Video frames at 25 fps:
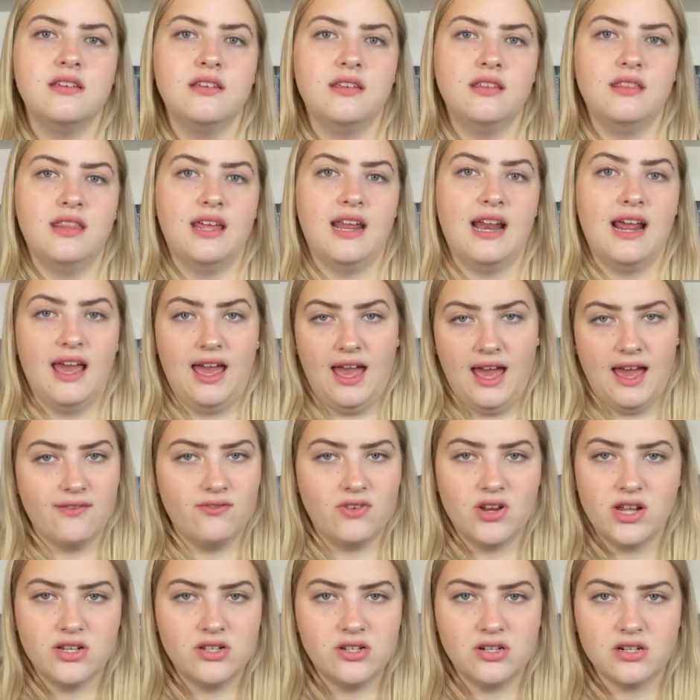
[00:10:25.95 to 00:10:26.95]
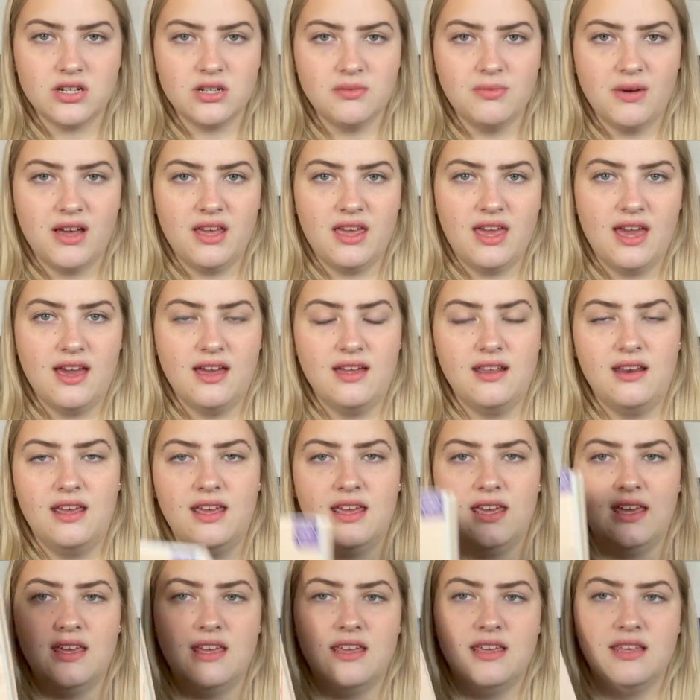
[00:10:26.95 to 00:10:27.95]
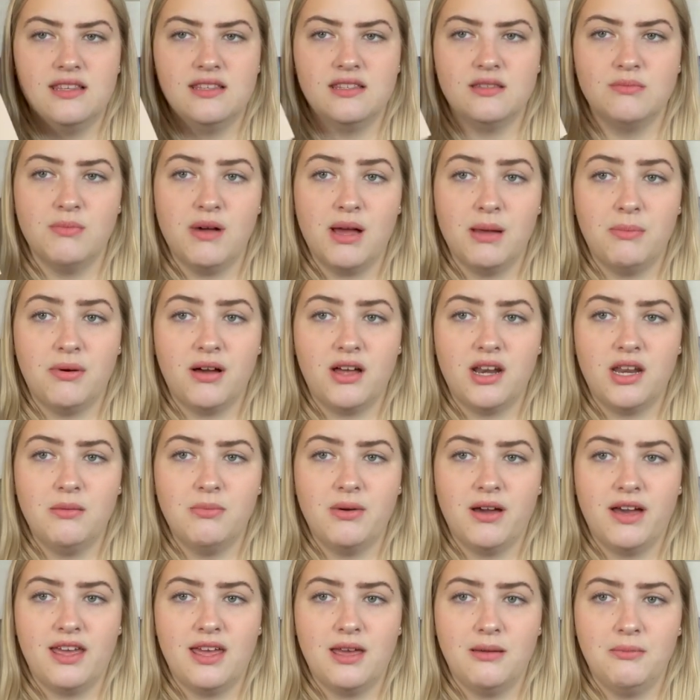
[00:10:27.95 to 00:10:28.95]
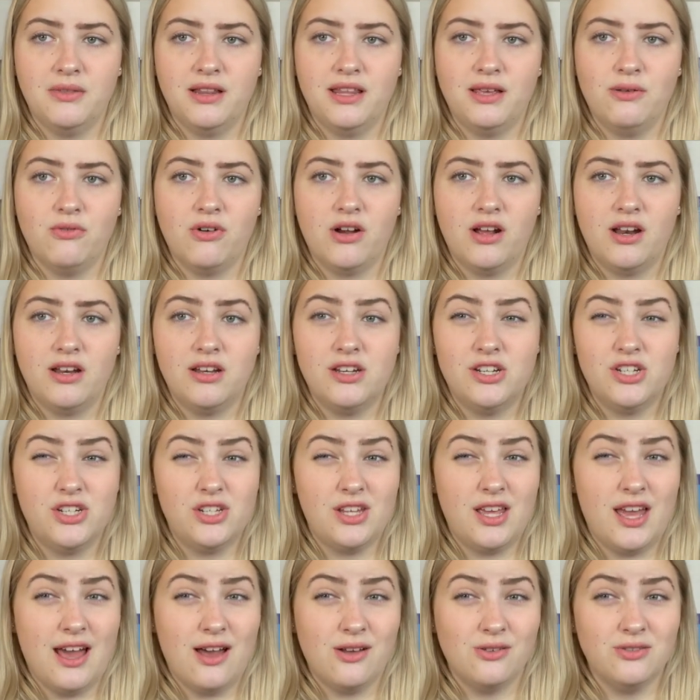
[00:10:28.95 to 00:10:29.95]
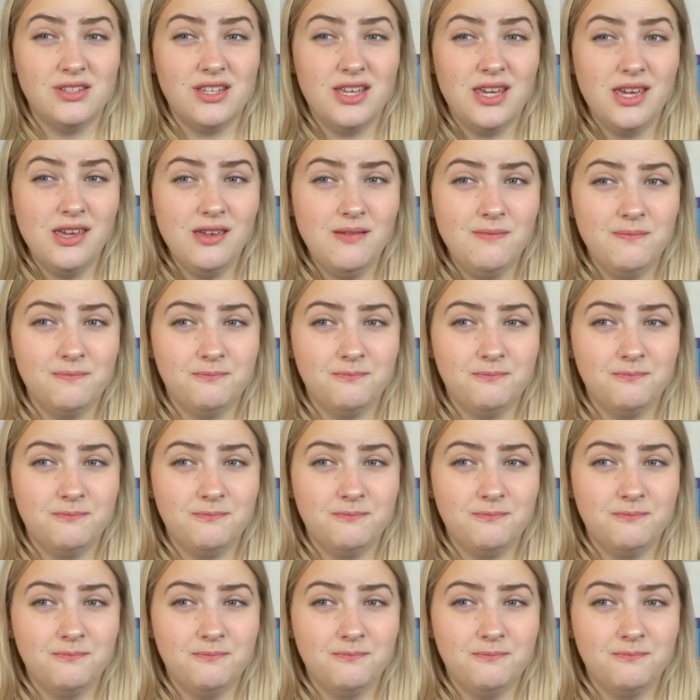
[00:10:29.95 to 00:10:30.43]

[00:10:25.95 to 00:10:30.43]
that I have not talked about yet is My Body by Emily Ratajkowski.